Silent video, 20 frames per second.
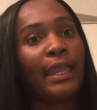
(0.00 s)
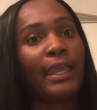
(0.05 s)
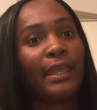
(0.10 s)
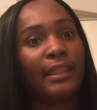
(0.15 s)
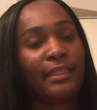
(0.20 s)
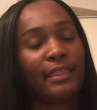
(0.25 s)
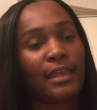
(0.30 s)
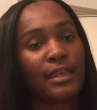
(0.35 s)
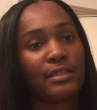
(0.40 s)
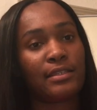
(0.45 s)

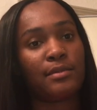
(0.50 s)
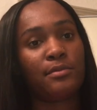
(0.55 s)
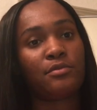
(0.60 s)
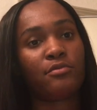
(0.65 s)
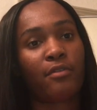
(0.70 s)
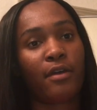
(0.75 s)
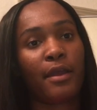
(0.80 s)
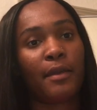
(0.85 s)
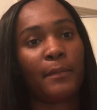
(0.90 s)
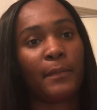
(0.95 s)
hit that
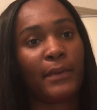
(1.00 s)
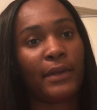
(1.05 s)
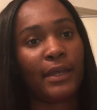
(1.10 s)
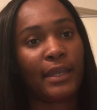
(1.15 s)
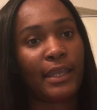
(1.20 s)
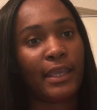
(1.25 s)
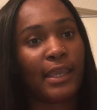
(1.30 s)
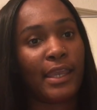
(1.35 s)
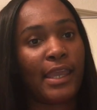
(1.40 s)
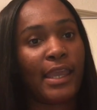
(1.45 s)
subscribe
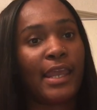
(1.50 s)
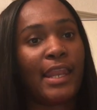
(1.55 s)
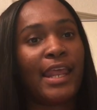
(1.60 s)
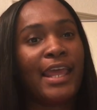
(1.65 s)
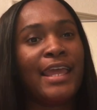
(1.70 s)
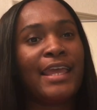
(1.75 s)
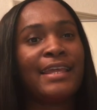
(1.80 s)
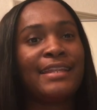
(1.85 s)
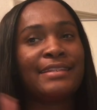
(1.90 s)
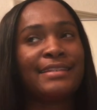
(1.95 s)
button,
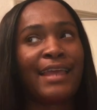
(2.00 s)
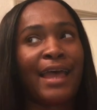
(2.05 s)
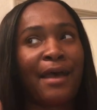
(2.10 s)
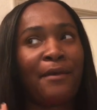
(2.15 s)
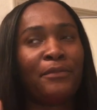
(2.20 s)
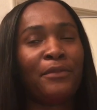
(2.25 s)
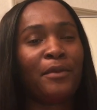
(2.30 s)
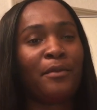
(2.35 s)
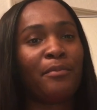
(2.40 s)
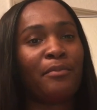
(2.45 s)

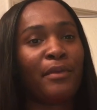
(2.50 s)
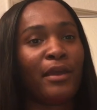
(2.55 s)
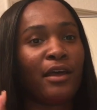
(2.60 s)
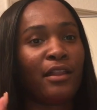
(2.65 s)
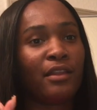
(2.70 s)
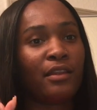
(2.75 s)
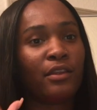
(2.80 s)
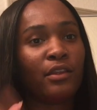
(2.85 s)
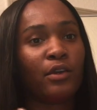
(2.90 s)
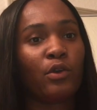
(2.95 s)
tap the
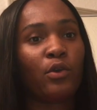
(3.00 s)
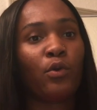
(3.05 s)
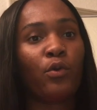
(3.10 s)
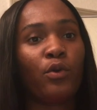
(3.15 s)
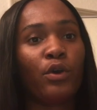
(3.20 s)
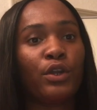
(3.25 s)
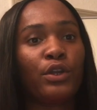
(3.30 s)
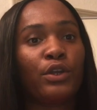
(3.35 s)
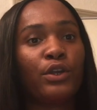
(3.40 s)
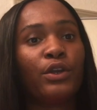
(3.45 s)
bell in the
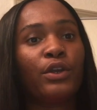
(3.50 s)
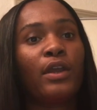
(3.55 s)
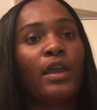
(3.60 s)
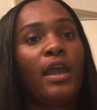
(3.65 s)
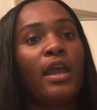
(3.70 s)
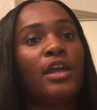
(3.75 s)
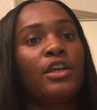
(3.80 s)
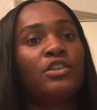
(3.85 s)
corner,